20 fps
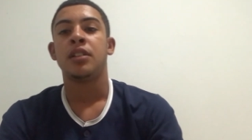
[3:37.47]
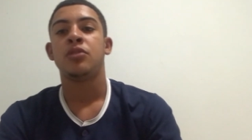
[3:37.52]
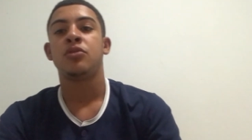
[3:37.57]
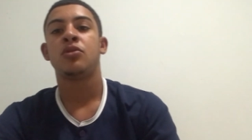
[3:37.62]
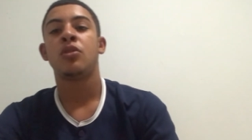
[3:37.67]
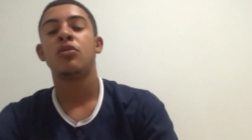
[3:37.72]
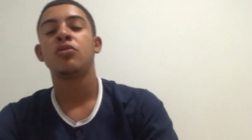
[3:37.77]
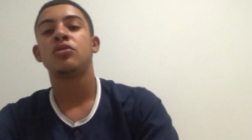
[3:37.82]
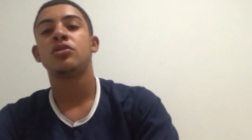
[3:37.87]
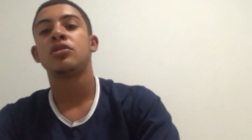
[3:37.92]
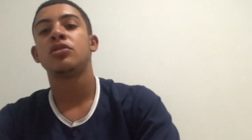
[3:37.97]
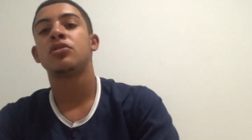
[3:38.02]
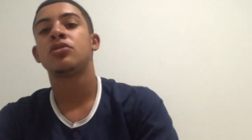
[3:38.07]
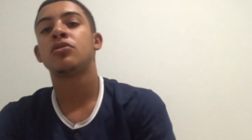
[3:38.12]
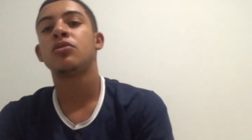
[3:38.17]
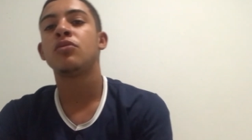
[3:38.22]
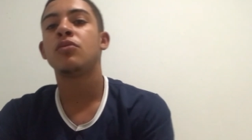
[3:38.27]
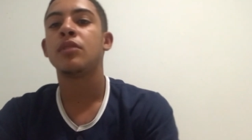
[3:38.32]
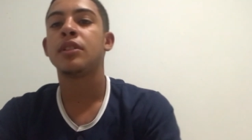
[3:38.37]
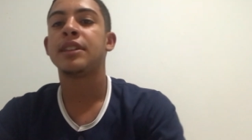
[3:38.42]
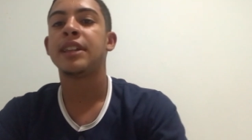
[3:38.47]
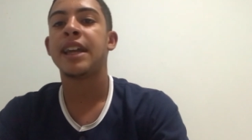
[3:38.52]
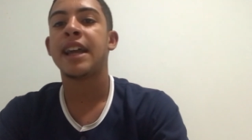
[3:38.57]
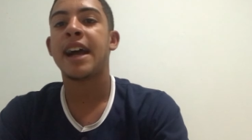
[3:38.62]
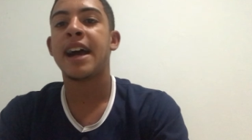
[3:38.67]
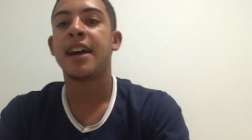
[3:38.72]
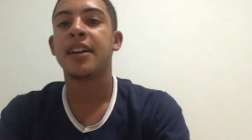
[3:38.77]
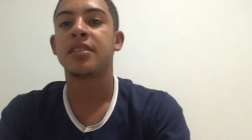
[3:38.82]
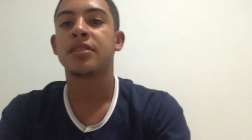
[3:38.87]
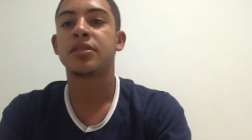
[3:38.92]
Don't just do what they
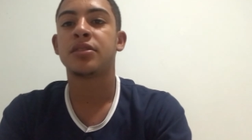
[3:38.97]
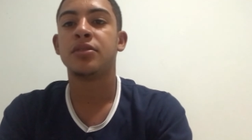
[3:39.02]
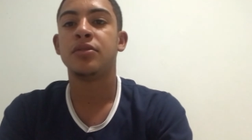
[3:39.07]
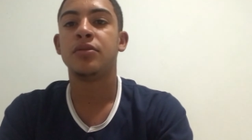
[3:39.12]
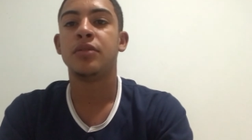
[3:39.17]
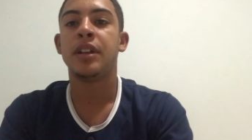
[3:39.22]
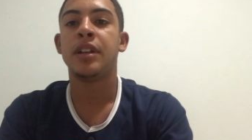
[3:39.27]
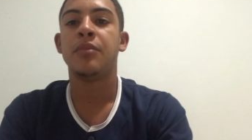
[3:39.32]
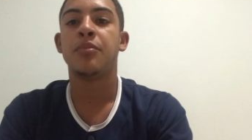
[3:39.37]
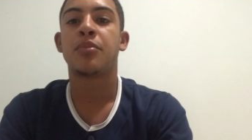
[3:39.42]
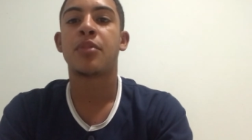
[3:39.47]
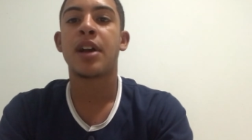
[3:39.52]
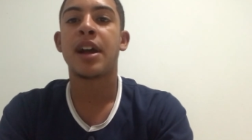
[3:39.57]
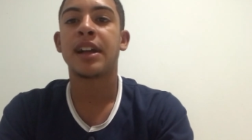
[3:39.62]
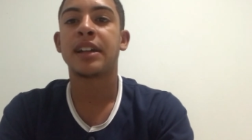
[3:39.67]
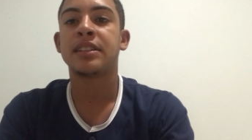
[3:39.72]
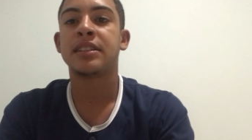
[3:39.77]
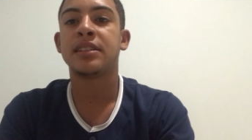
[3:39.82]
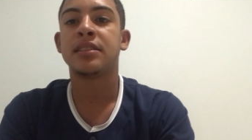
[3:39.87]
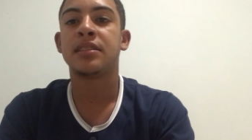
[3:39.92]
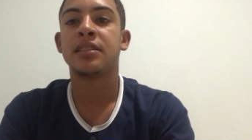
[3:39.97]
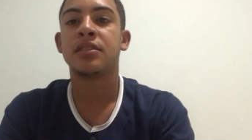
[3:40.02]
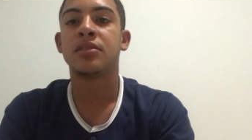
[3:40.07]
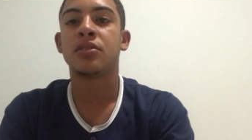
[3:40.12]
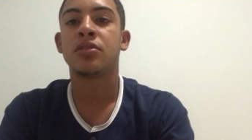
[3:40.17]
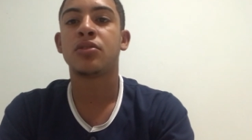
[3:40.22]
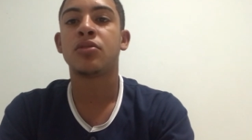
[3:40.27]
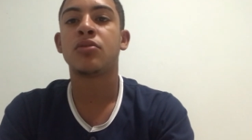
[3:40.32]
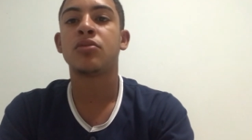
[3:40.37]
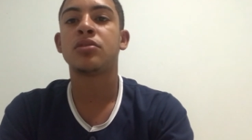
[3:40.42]
ask you in practices,
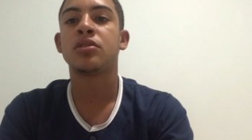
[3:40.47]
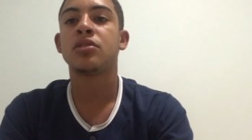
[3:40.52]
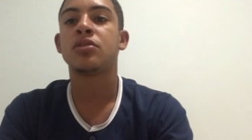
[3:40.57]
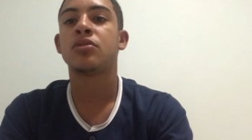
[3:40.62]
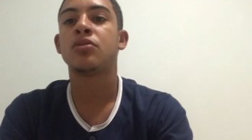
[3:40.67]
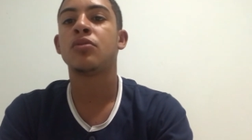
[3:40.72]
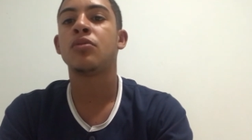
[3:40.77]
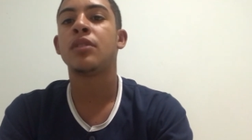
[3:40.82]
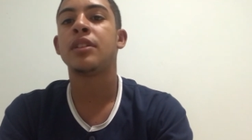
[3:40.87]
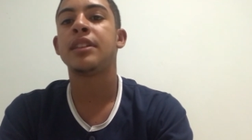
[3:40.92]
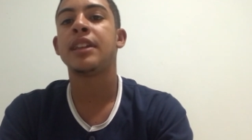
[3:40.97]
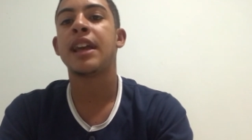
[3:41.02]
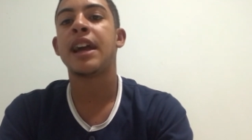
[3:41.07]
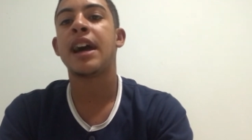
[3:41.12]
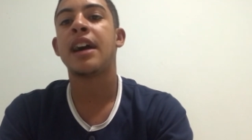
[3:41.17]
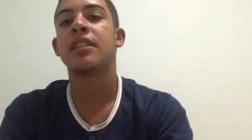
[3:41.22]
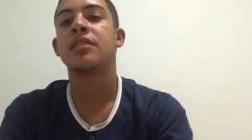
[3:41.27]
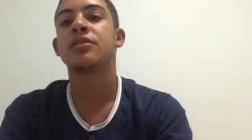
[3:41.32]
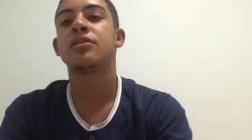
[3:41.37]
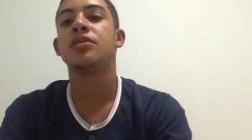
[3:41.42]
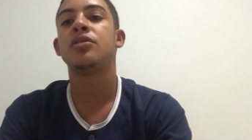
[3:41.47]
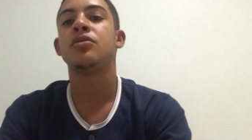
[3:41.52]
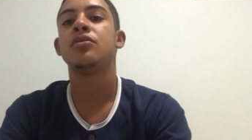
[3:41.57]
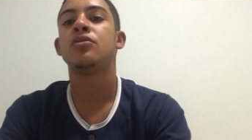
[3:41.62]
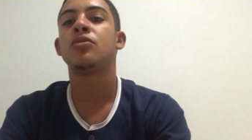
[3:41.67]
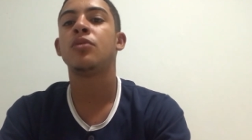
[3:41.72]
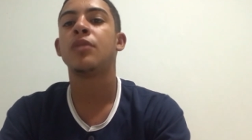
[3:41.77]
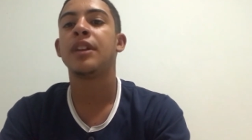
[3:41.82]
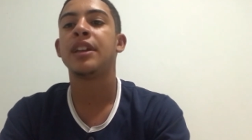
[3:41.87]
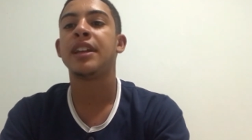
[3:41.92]
or don't just do what they ask you to
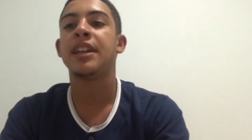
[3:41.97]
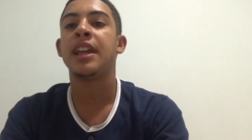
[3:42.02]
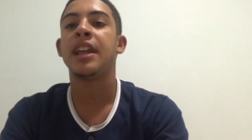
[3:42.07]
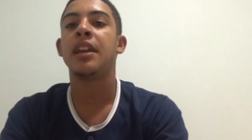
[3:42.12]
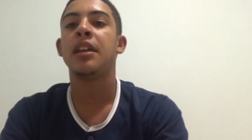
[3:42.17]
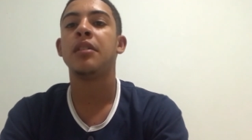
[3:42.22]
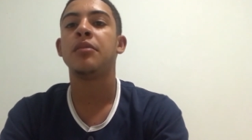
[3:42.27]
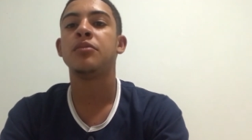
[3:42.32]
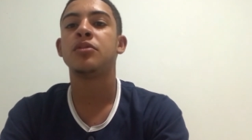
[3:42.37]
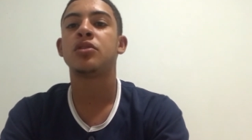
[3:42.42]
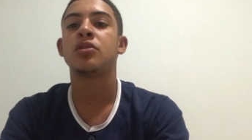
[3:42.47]
do in games.